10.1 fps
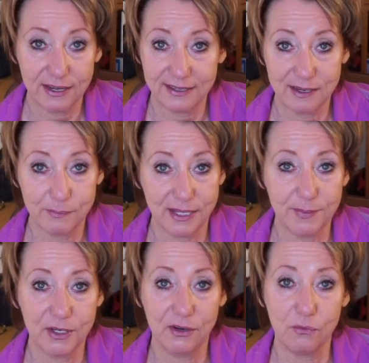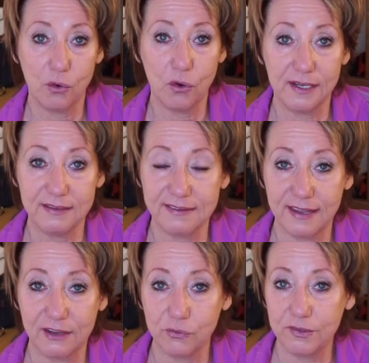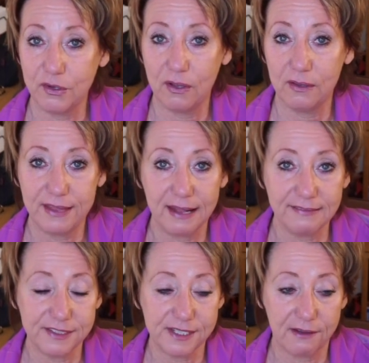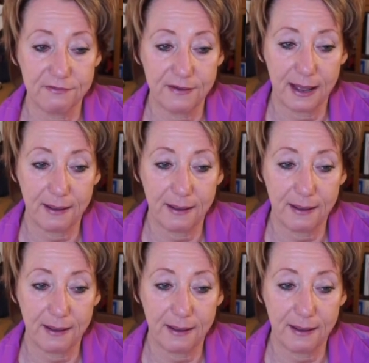and I can blame it on work and schedules and all of that stuff.